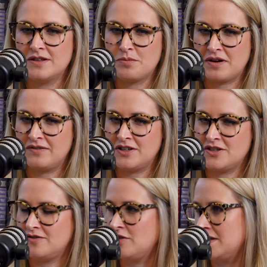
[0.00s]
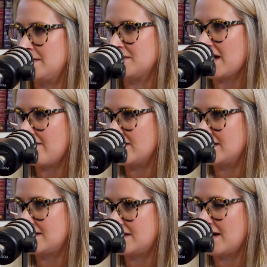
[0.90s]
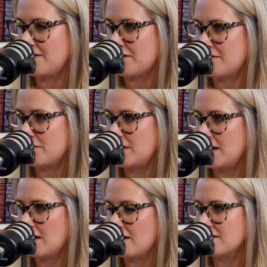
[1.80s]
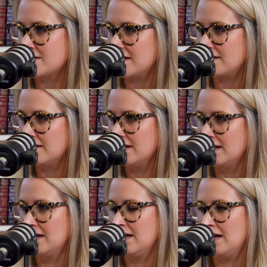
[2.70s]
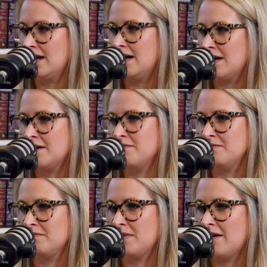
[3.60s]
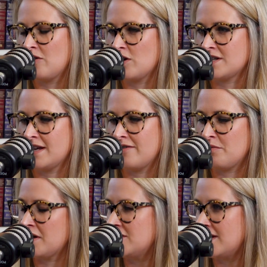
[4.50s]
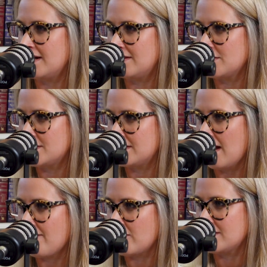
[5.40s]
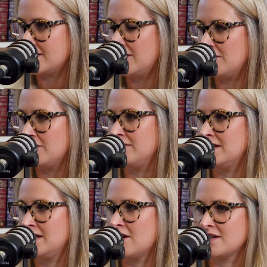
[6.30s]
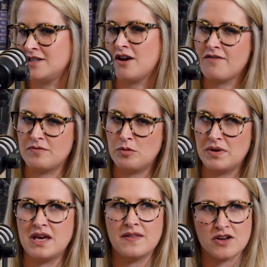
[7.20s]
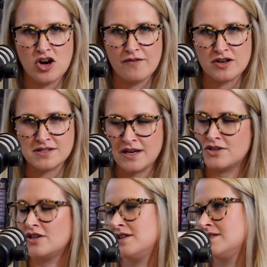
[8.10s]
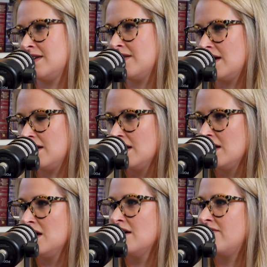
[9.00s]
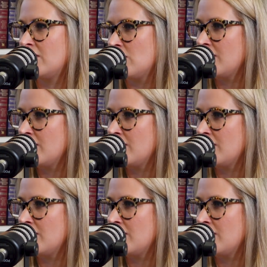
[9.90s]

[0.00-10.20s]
the privilege of doing some site visits together through the years, and of course have appreciated those efforts. The DRC often will begin the conversations and then funnel